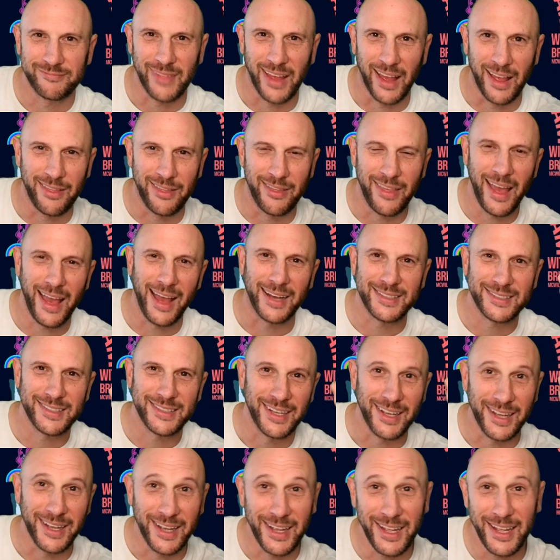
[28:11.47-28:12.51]
And that
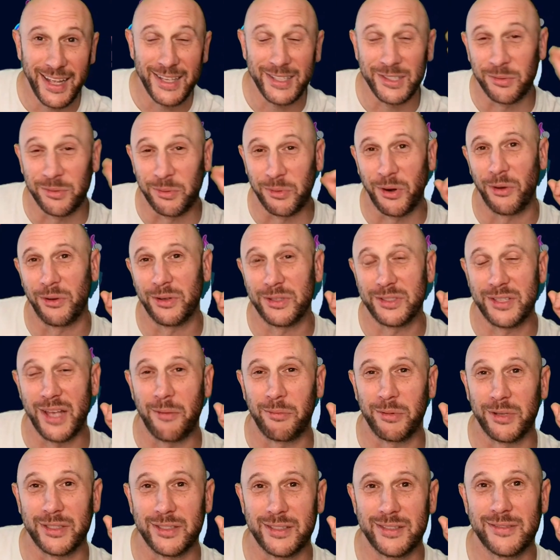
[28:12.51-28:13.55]
is what always
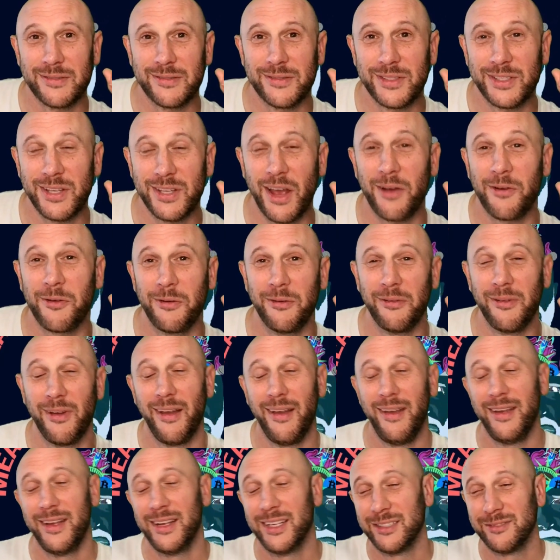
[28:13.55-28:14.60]
happens. So
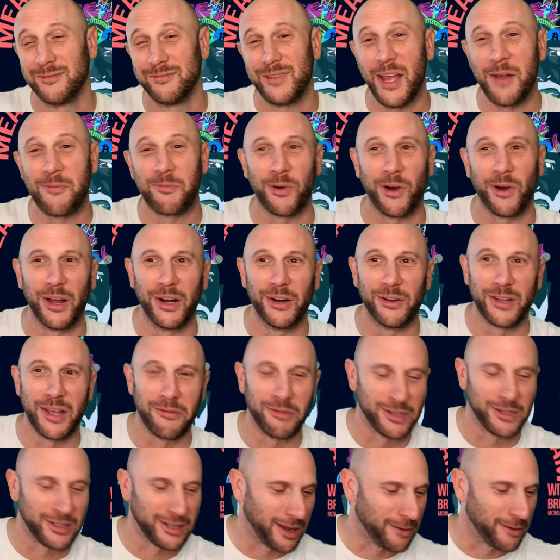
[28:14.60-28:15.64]
they probably don't
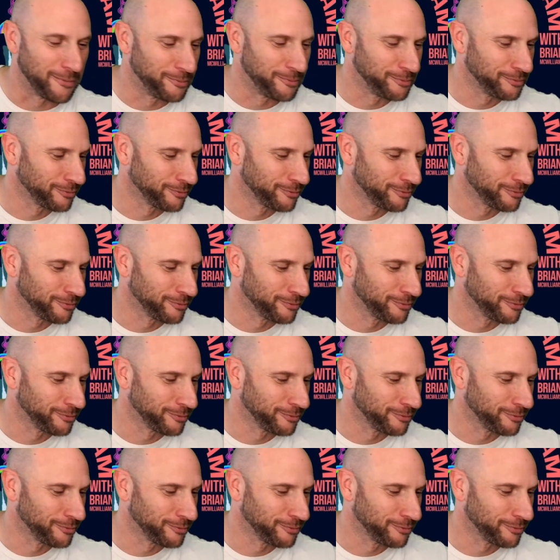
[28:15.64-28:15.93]
give a damn.